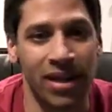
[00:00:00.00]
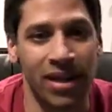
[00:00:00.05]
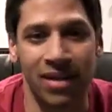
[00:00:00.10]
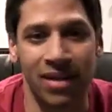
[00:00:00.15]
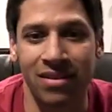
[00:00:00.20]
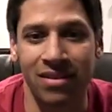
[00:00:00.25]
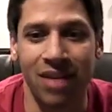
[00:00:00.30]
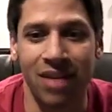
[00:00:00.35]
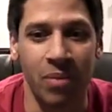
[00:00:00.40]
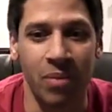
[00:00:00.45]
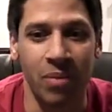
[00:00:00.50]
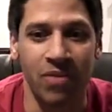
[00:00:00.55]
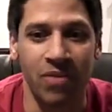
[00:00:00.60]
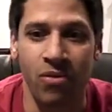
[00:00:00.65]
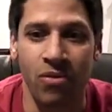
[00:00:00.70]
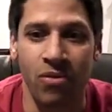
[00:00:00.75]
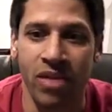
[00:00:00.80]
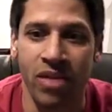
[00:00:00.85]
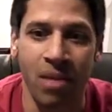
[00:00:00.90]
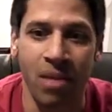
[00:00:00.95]
And I mean, if
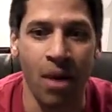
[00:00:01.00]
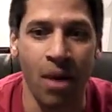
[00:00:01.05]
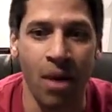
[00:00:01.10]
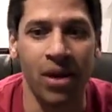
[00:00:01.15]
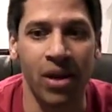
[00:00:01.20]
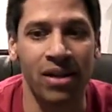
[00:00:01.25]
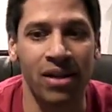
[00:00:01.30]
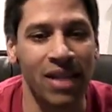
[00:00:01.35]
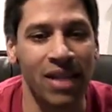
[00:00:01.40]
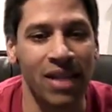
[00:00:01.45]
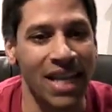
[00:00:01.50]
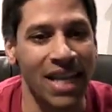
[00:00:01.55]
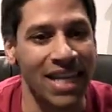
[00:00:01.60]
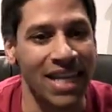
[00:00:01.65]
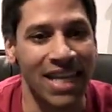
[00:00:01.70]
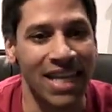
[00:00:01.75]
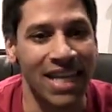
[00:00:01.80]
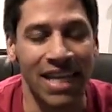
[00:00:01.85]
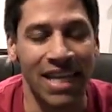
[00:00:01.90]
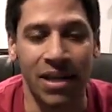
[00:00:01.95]
you think about it,
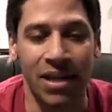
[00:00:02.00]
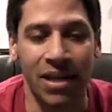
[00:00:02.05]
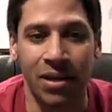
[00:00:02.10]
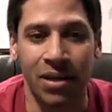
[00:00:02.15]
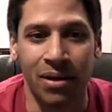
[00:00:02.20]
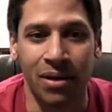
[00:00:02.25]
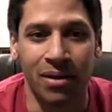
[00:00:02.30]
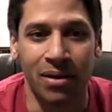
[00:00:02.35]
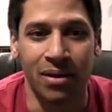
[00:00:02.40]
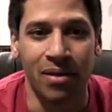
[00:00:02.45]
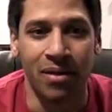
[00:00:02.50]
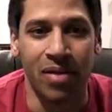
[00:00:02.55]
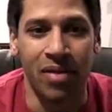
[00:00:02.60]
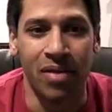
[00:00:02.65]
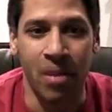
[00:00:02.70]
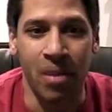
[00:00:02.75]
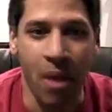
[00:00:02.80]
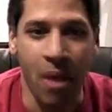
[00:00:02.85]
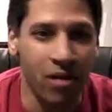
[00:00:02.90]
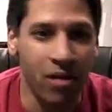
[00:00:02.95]
like
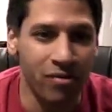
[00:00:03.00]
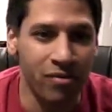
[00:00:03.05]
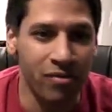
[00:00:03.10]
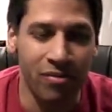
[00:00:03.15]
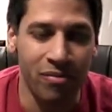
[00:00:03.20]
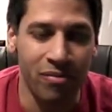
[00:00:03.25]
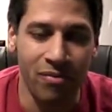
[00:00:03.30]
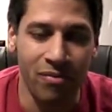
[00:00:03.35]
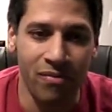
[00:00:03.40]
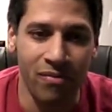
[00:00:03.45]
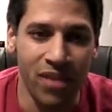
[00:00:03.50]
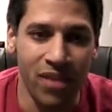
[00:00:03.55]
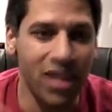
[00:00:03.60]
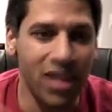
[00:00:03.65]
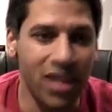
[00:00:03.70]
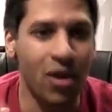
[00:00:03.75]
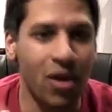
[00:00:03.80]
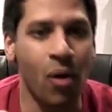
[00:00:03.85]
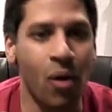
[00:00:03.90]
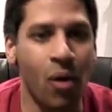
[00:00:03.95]
the amount of
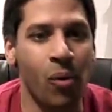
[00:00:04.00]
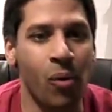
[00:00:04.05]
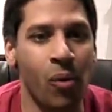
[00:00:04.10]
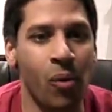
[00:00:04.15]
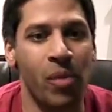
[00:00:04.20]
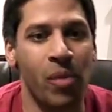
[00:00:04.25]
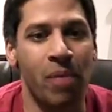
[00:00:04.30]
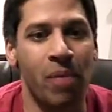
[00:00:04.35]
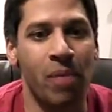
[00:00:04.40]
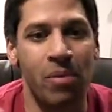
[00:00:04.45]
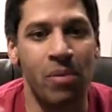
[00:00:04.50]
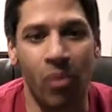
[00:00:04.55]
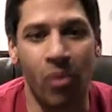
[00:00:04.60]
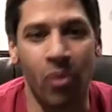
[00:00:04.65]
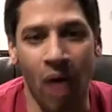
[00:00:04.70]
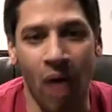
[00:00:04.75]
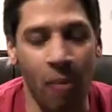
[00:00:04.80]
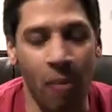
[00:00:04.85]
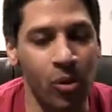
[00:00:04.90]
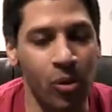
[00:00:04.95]
video that people
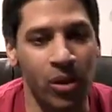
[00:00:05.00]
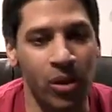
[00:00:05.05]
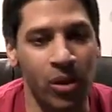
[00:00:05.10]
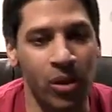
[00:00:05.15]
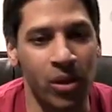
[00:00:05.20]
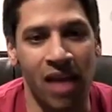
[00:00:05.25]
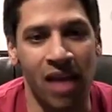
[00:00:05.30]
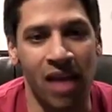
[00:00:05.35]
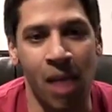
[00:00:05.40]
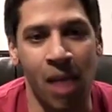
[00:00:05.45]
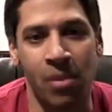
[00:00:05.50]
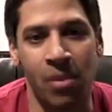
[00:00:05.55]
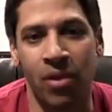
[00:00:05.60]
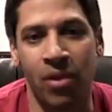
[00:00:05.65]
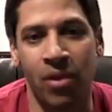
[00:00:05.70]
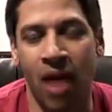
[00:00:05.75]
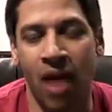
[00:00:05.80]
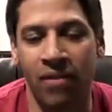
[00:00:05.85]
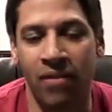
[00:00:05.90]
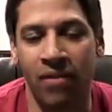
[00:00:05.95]
are uploading to them and
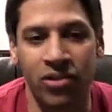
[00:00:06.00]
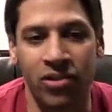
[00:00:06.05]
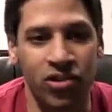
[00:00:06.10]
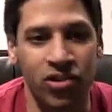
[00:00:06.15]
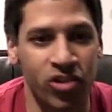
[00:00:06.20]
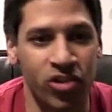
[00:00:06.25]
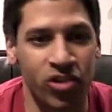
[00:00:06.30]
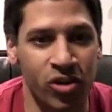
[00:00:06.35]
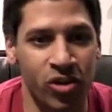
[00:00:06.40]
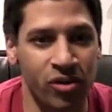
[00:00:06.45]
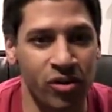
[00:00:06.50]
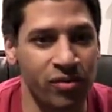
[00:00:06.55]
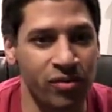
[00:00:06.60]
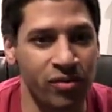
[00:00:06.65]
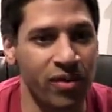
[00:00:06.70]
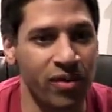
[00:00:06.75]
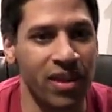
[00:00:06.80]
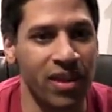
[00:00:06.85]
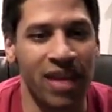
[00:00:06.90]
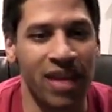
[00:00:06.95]
they're having to
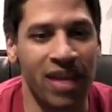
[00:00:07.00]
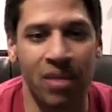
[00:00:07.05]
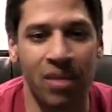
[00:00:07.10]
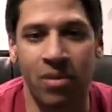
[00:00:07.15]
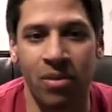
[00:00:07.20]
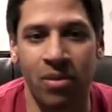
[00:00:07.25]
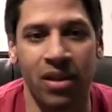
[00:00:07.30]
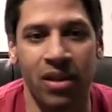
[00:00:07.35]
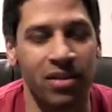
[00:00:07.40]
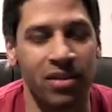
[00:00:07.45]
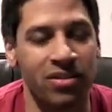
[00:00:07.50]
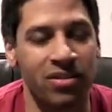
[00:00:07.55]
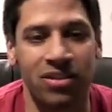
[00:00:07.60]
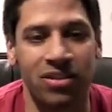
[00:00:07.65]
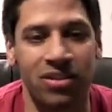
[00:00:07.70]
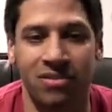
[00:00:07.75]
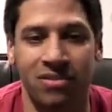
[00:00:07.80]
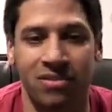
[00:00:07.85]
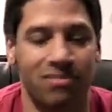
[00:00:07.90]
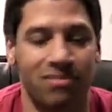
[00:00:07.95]
serve and that type of thing is
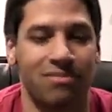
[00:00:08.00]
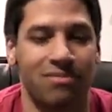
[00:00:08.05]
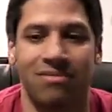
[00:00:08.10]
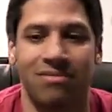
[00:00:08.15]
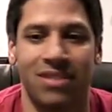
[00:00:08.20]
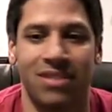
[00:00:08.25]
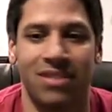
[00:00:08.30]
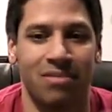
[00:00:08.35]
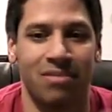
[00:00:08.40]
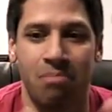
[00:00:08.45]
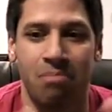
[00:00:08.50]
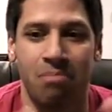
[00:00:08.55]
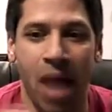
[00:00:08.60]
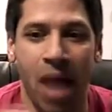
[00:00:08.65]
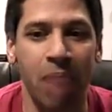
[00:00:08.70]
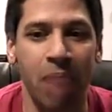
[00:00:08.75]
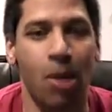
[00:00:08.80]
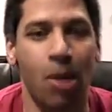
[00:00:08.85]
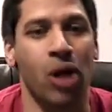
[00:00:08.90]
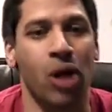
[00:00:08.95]
just, it's
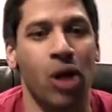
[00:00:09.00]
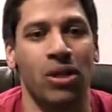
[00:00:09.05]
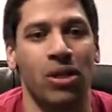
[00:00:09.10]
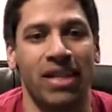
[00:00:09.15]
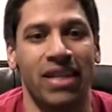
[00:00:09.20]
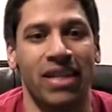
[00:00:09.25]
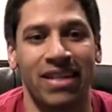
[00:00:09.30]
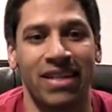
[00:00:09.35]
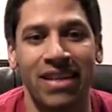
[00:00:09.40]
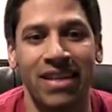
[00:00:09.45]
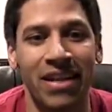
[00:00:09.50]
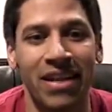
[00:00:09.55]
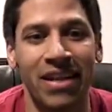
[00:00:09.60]
mind-boggling.